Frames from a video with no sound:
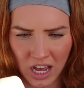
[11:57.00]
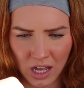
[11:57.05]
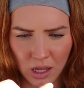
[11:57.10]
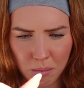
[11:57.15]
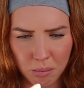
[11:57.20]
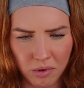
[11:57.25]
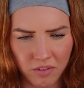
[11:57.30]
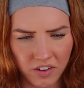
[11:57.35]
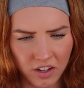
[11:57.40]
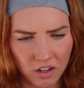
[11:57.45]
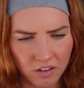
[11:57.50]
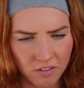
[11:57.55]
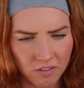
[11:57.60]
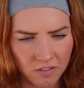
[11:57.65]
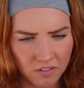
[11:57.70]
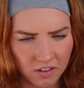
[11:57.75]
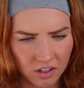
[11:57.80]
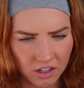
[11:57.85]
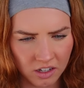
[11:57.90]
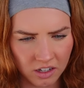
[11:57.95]
help if I could
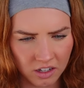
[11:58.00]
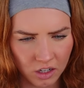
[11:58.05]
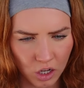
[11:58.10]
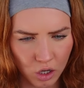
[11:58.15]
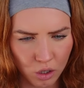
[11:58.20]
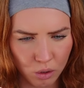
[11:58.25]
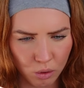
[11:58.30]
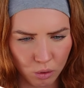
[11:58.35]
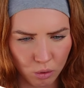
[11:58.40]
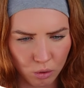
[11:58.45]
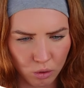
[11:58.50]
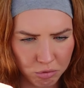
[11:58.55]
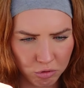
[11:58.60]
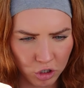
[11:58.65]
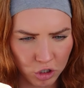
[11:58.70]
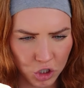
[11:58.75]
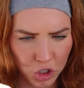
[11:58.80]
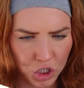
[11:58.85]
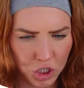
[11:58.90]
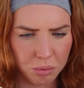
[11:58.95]
find, oh,
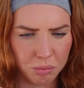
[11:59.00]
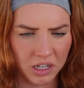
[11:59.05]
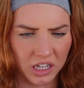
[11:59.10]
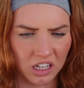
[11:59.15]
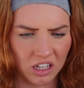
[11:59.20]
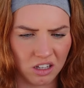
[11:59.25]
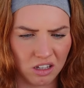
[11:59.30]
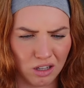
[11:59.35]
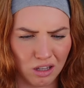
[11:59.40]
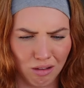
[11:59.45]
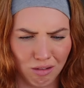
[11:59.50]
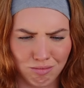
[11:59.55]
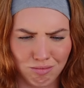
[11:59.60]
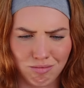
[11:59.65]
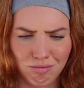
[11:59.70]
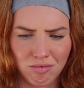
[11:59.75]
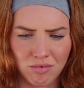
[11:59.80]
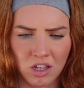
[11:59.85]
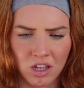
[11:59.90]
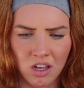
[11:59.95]
Brunch Me.
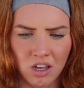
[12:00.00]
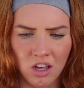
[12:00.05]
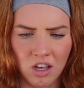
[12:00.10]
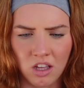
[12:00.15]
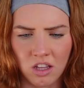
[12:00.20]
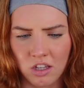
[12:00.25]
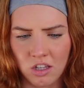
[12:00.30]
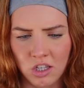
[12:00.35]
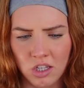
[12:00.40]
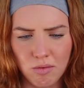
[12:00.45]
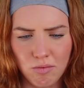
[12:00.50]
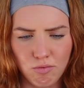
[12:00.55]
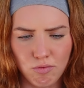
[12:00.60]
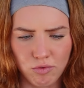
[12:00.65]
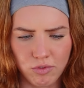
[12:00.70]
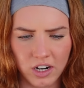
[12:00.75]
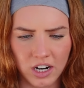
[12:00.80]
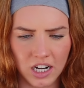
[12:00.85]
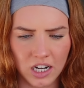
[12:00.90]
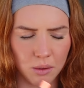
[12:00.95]
There's some
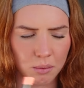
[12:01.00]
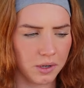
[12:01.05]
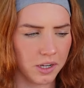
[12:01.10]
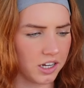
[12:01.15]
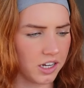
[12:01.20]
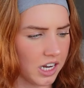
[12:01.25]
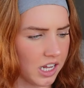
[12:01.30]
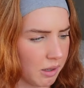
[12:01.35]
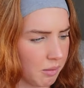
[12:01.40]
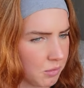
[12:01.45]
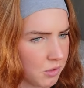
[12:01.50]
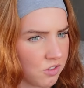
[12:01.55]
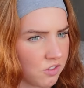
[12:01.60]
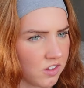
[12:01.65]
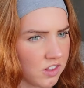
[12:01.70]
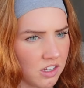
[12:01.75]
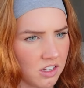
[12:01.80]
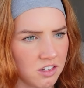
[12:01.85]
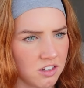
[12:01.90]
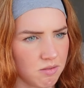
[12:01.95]
really weird names for
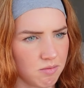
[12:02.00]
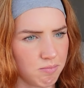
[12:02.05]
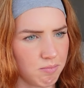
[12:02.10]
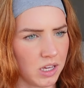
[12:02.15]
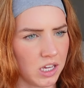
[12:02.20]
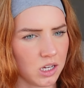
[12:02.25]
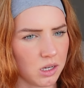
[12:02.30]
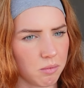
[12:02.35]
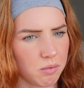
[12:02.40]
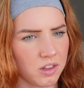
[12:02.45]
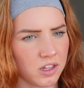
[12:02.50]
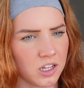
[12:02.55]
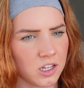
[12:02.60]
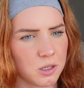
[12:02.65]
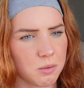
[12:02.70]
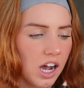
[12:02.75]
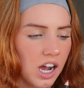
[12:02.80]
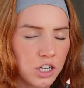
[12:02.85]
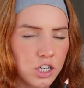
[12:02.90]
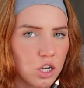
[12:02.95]
these makeup things.
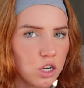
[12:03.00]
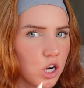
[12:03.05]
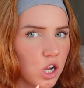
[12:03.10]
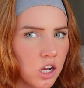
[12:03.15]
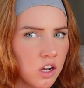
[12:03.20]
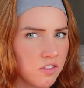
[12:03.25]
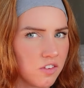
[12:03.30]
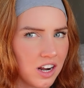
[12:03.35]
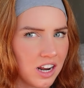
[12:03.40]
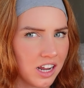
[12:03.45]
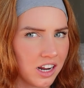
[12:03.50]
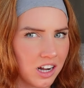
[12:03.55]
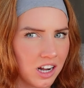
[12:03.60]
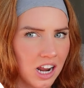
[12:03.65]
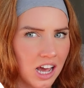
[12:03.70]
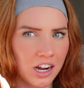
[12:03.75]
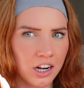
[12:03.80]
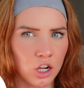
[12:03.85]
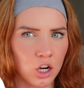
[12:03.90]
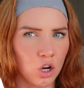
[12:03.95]
I don't
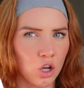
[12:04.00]
overline a